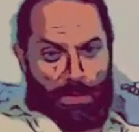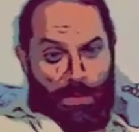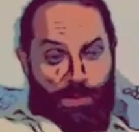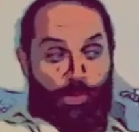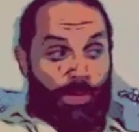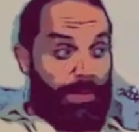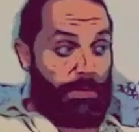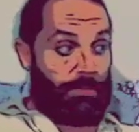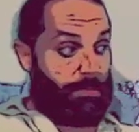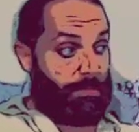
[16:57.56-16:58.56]
Assuming that
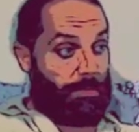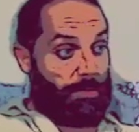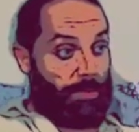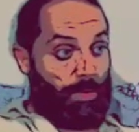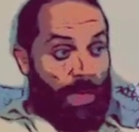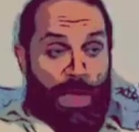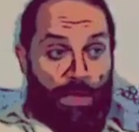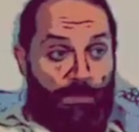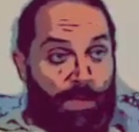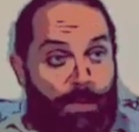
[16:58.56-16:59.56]
you have any.